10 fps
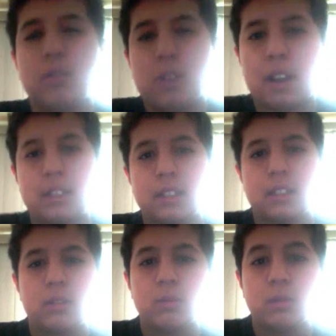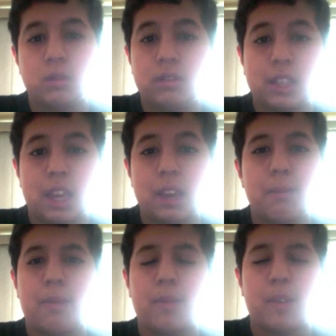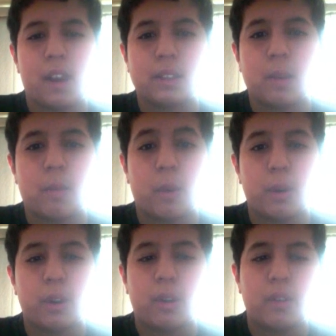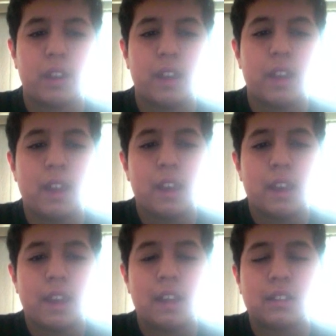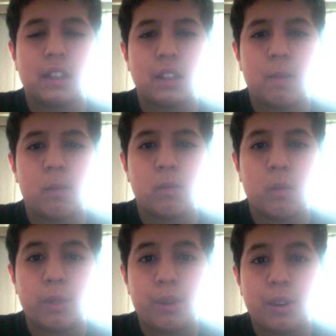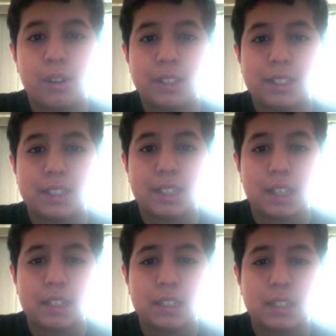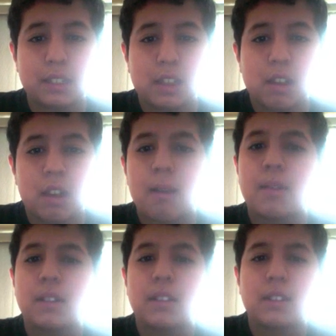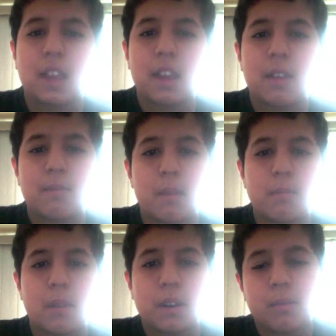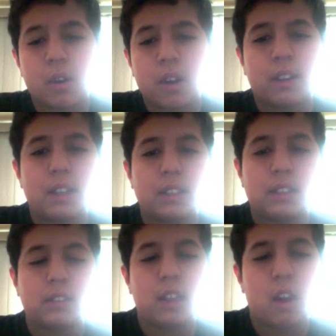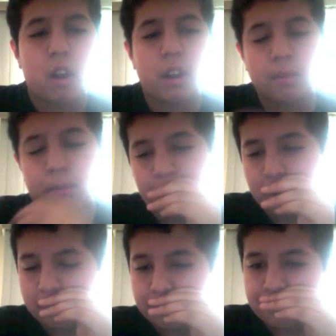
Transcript: you guys, it's RuneScape if you guys have heard of it it's a level 136, but it doesn't have member anymore. I canceled it on it, but